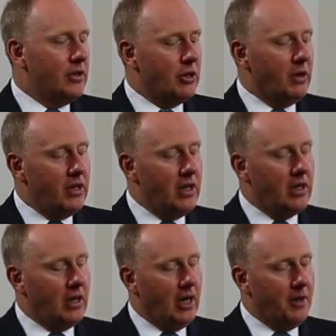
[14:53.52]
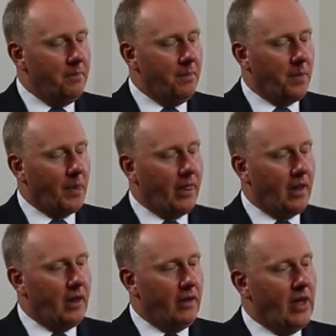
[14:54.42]
So I think
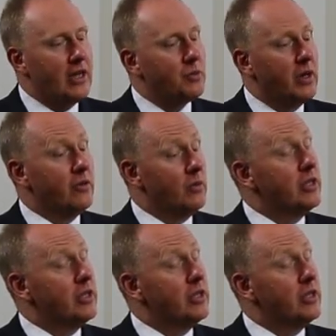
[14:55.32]
that's one of the